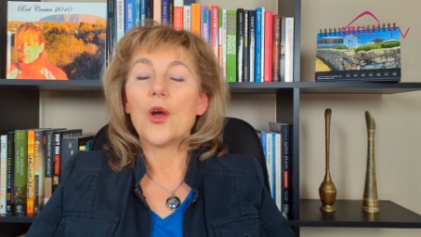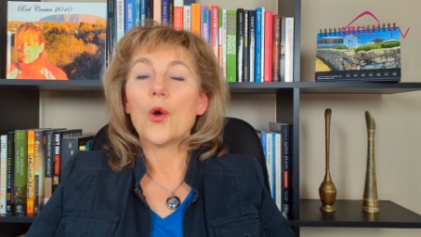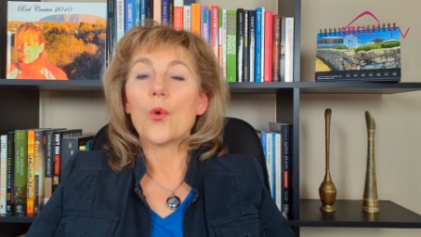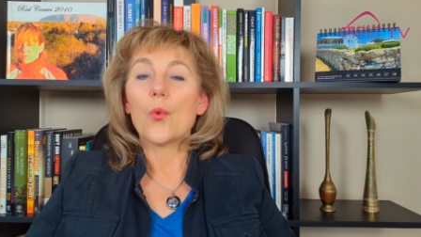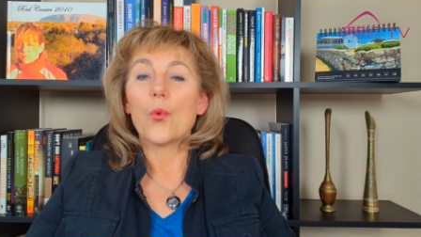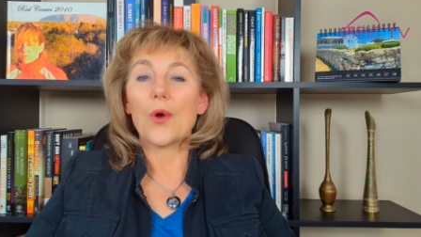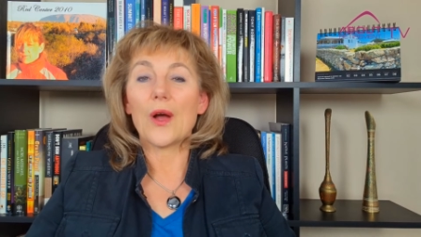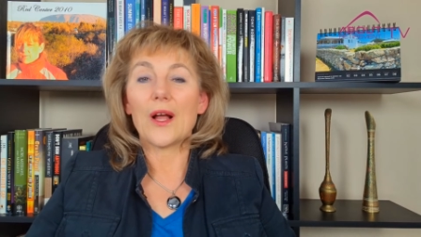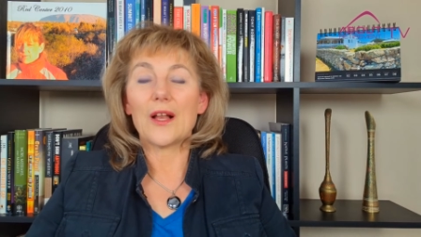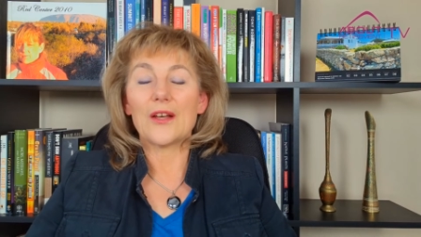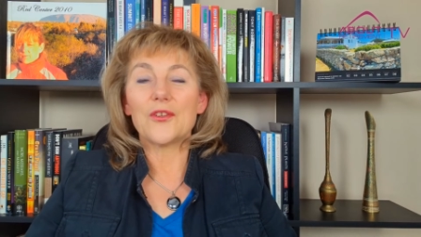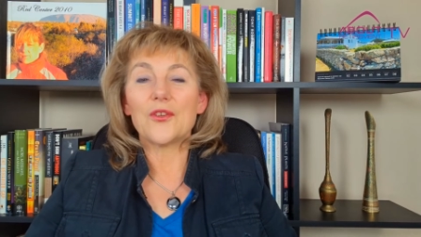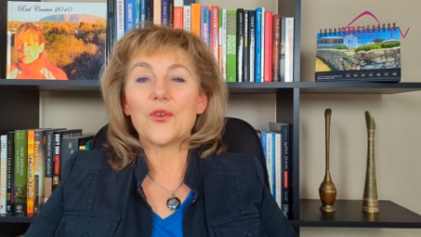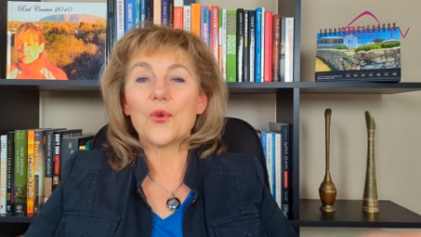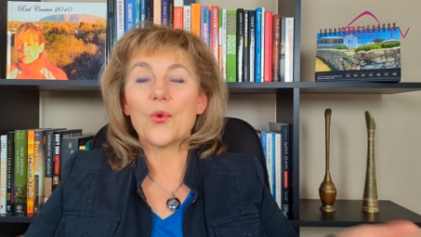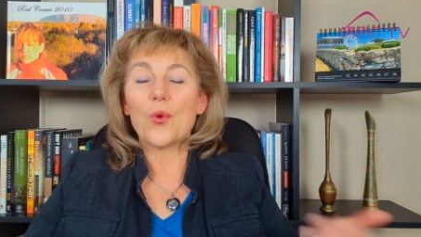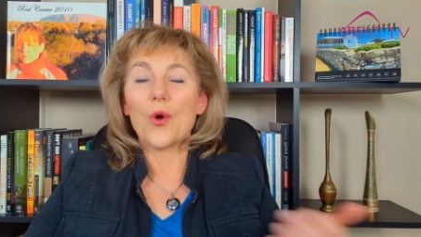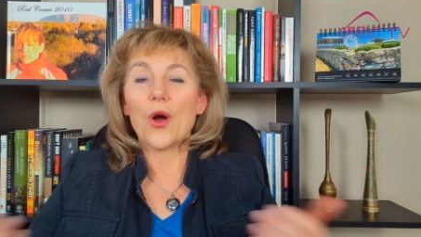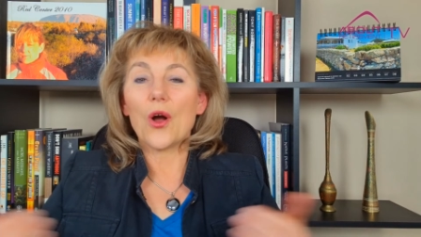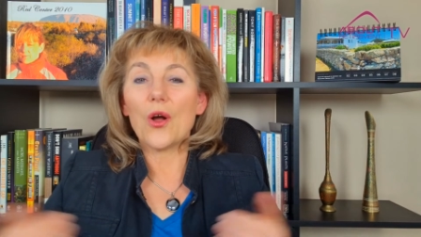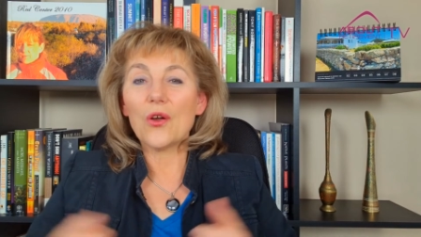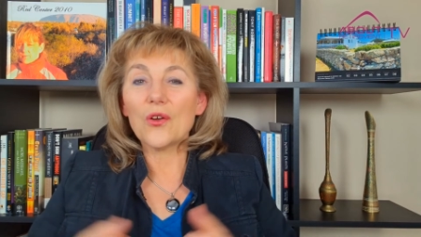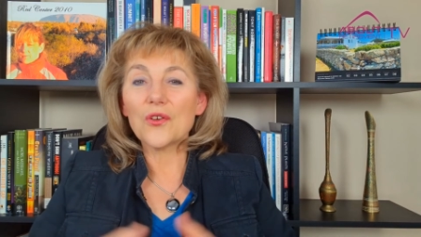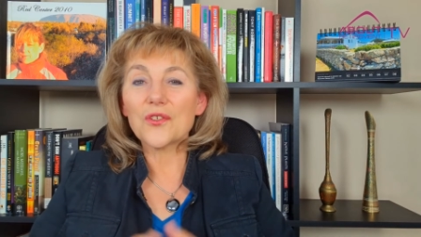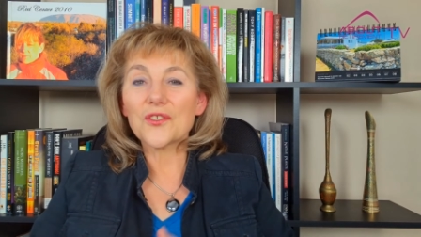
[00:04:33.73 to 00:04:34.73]
while you
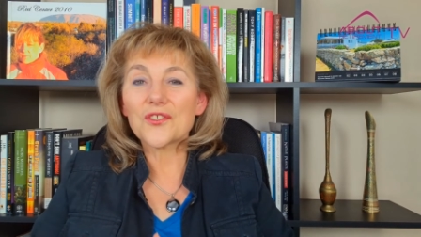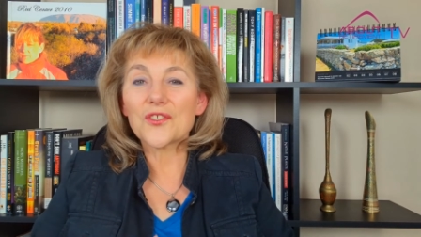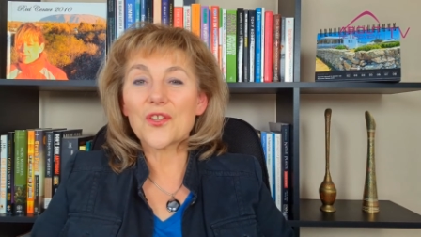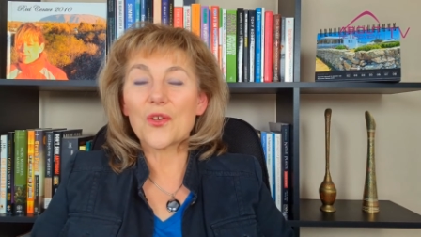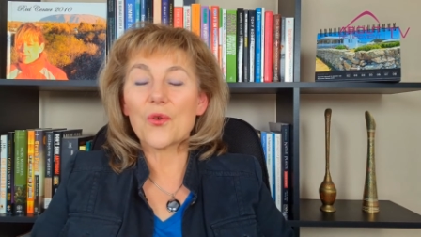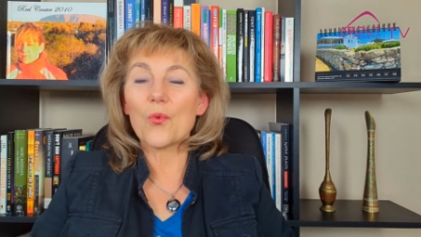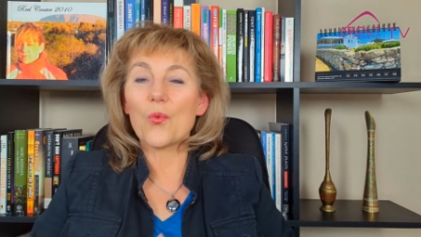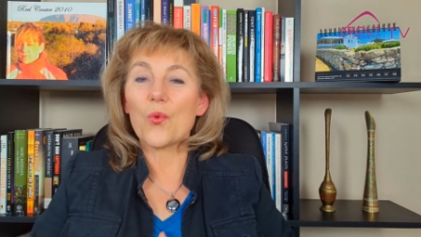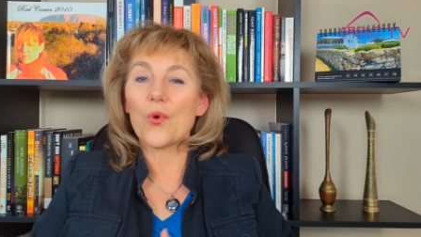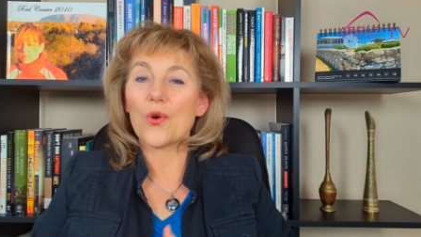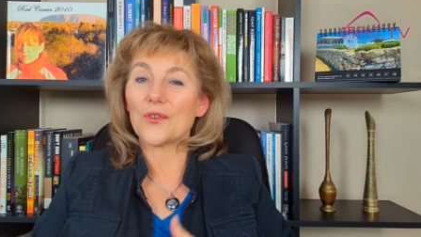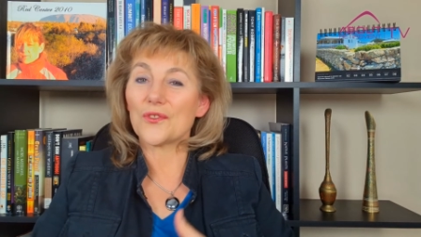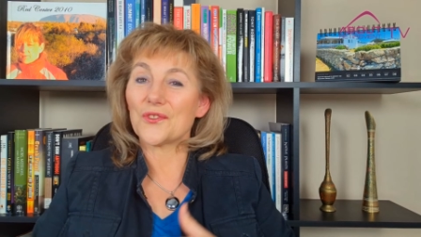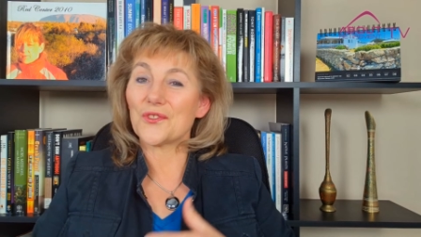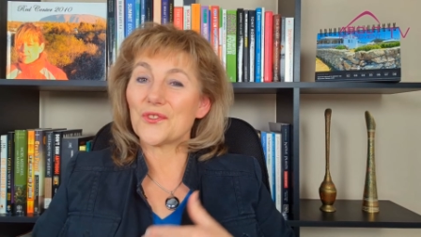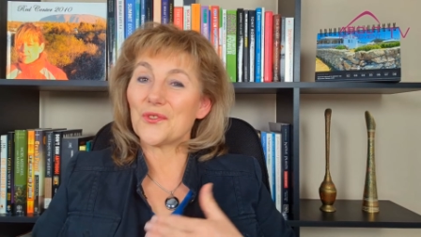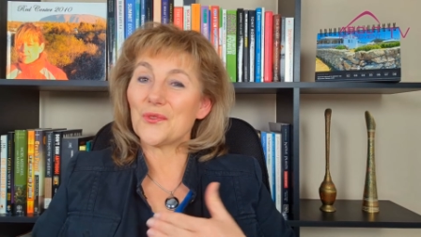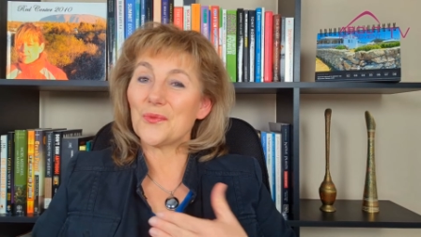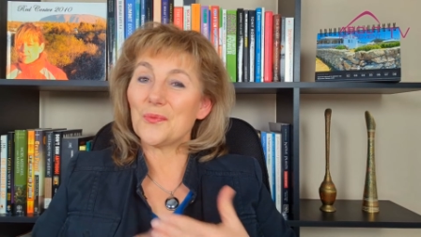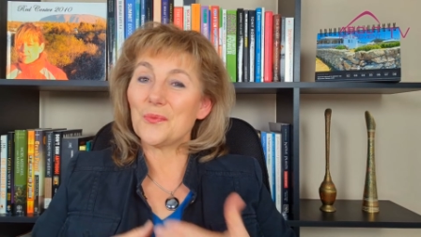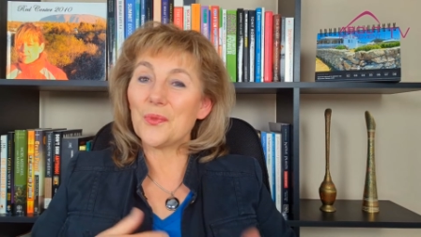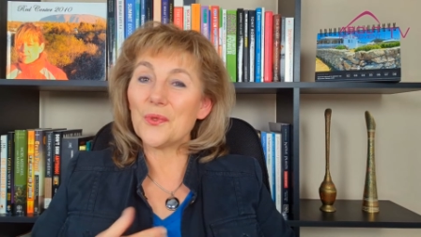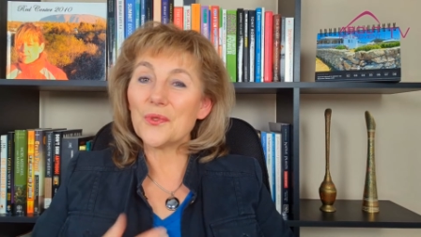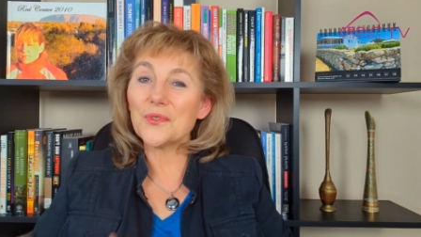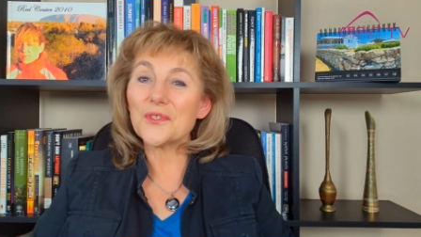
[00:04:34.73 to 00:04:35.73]
also want to
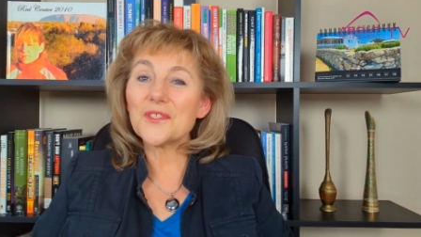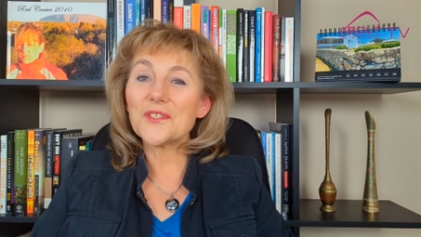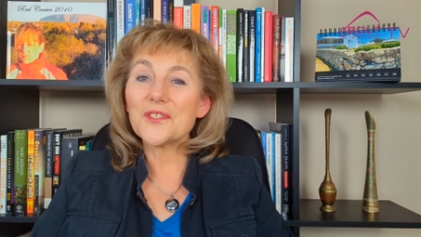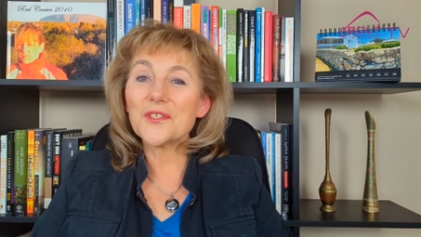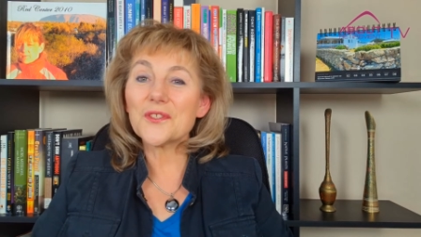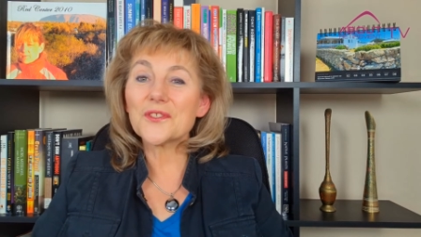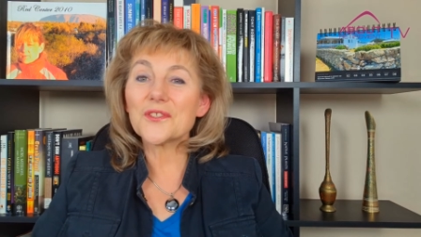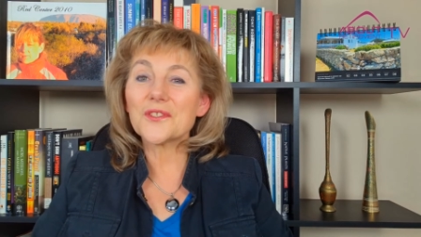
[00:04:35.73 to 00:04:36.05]
boost your